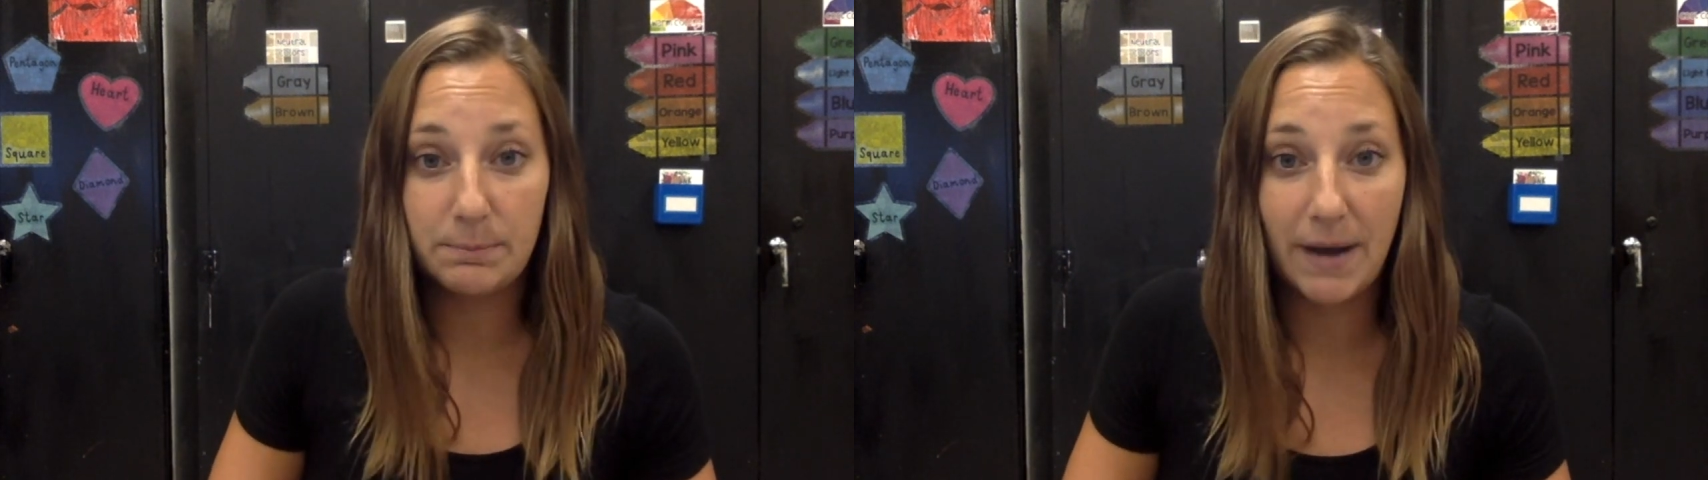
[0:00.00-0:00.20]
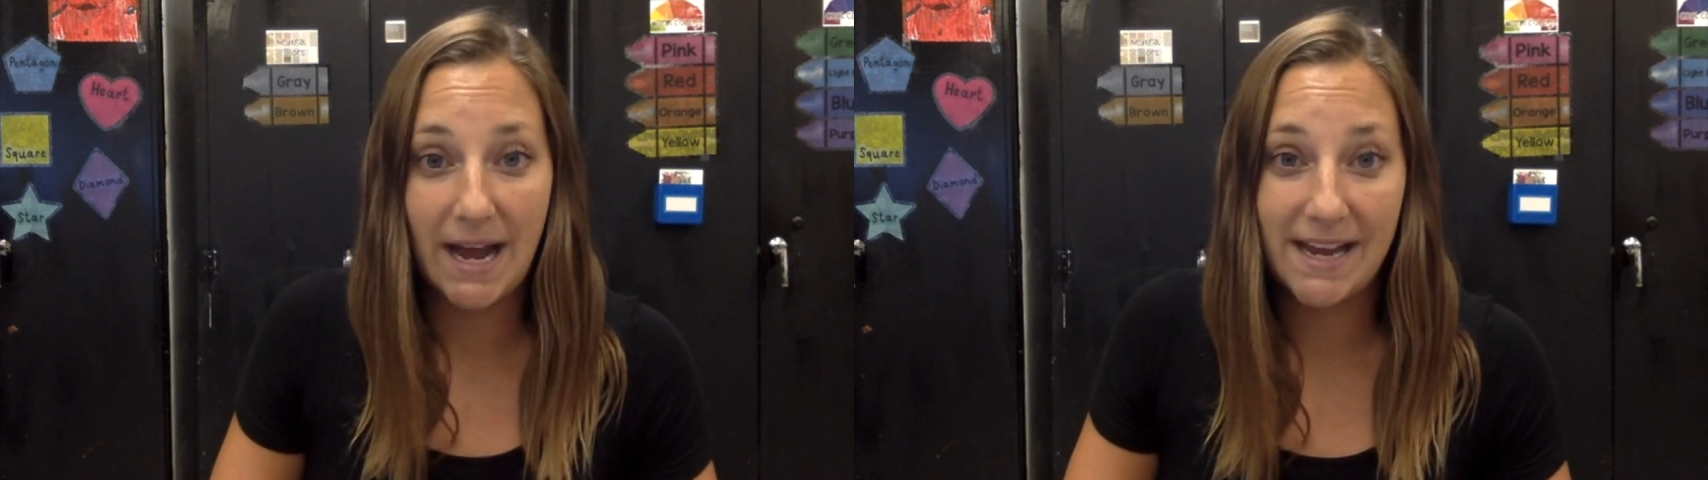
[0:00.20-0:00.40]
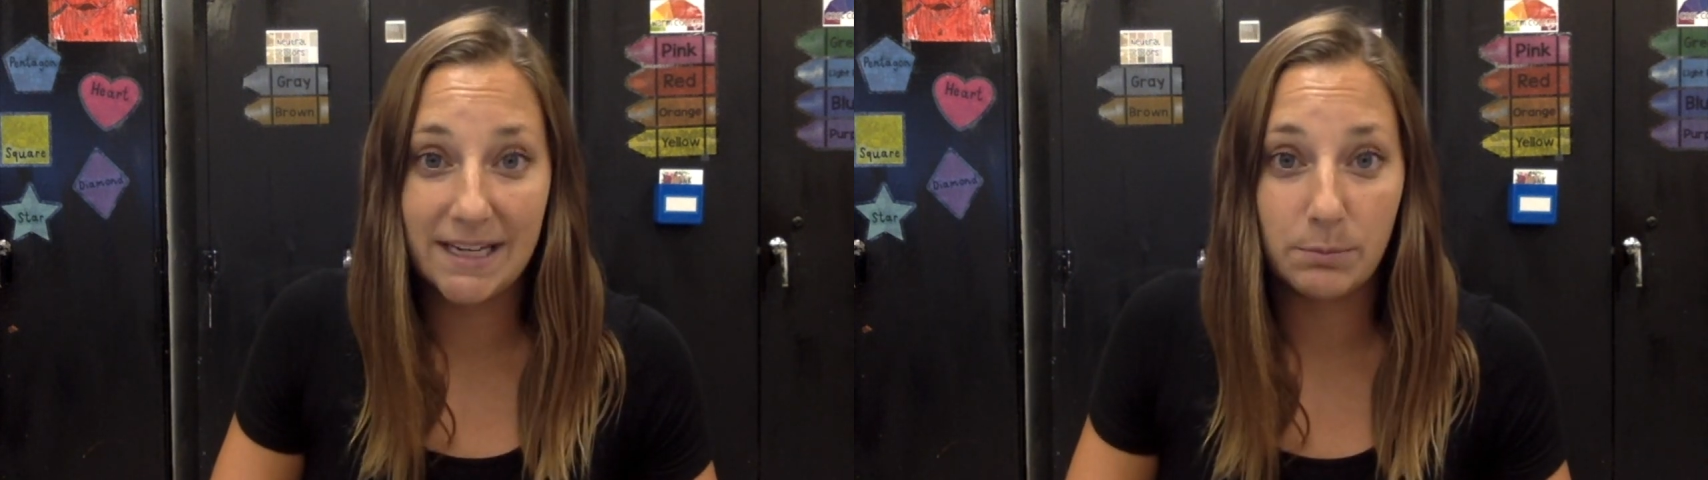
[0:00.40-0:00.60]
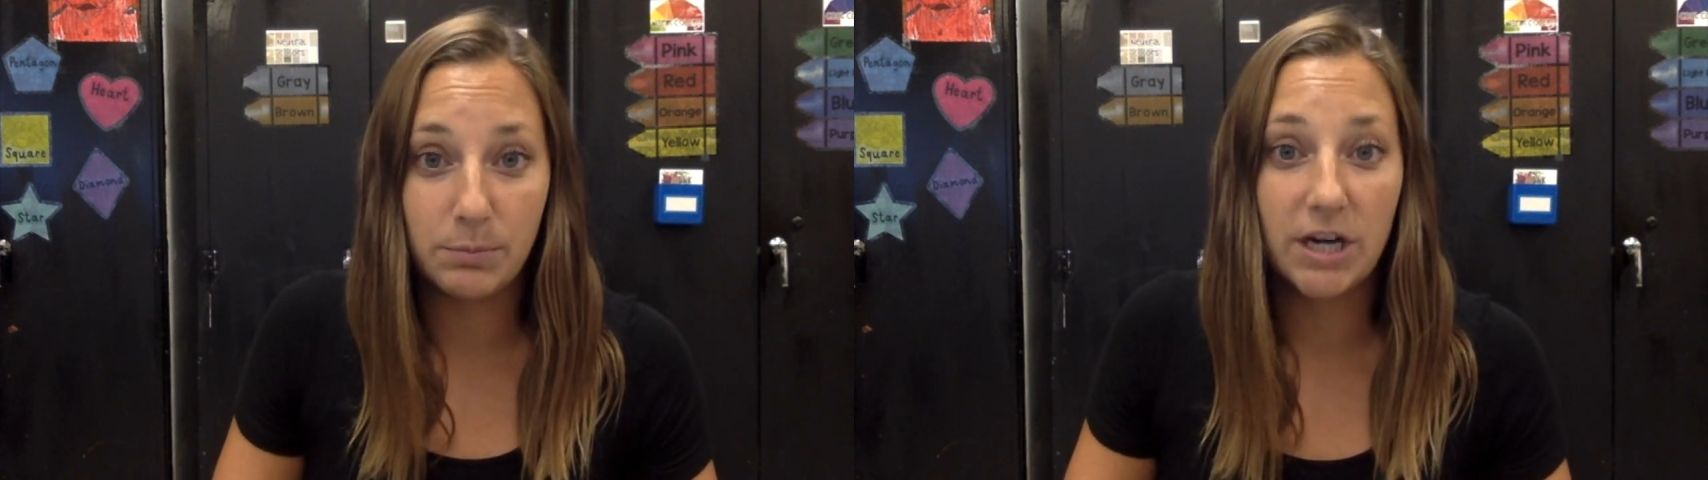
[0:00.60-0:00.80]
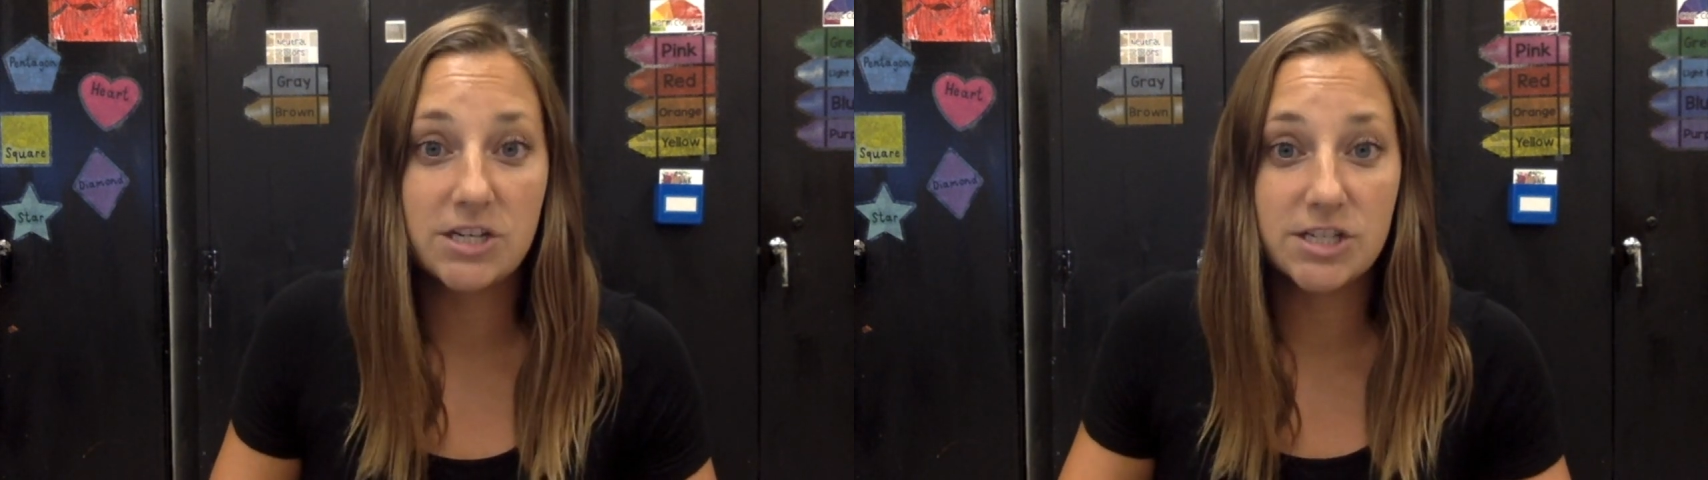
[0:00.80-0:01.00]
buying a
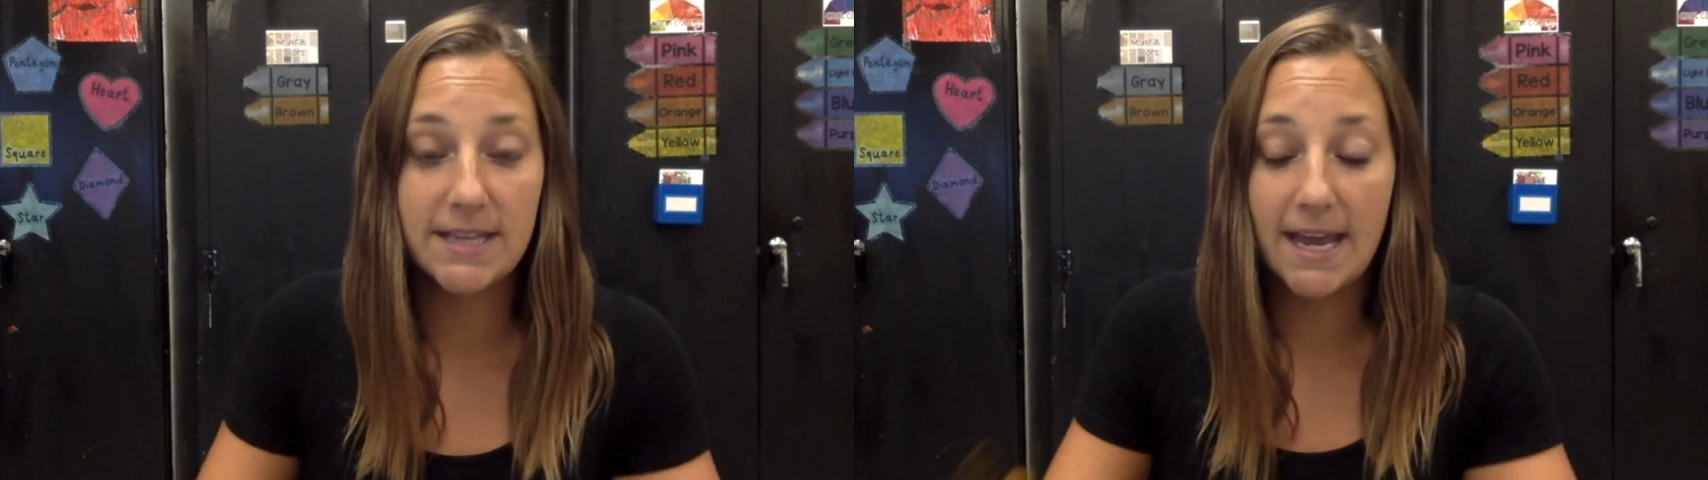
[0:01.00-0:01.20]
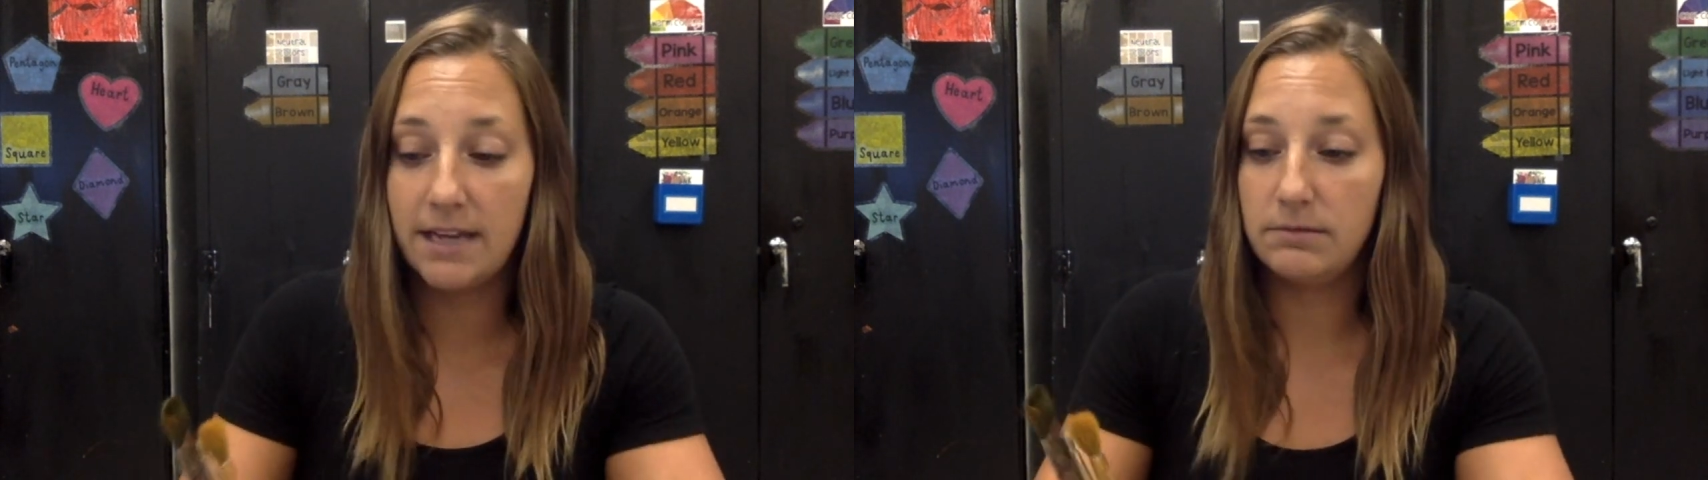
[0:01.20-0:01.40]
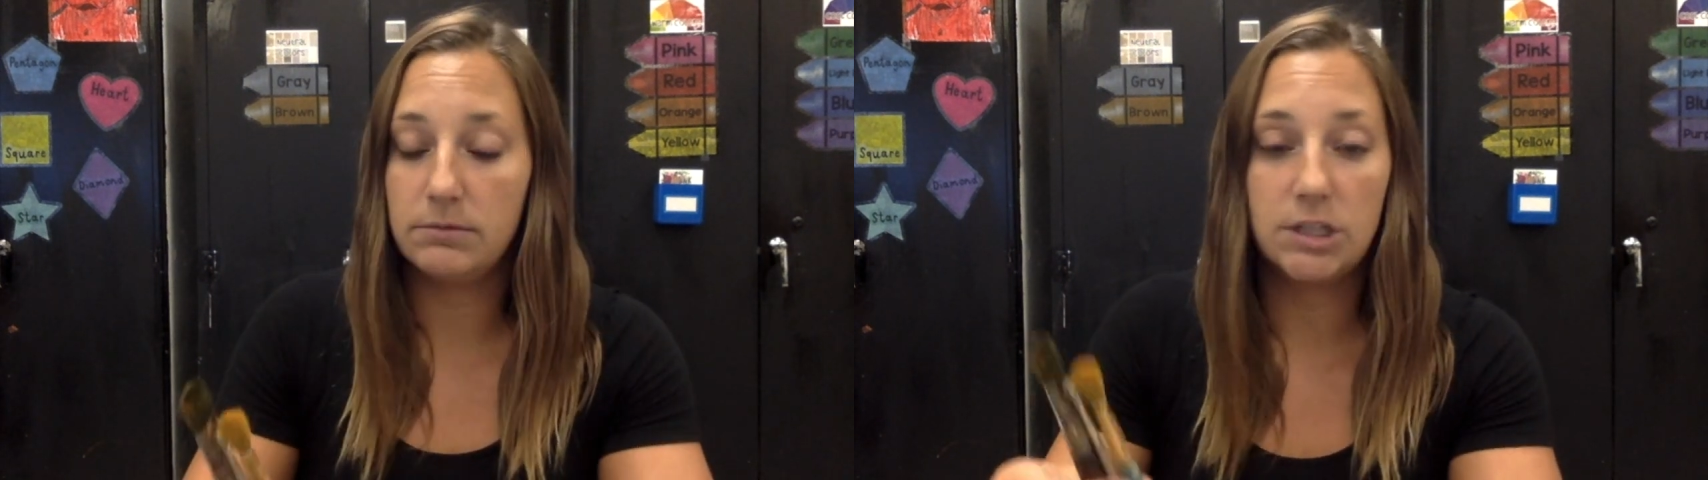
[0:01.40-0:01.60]
brush set.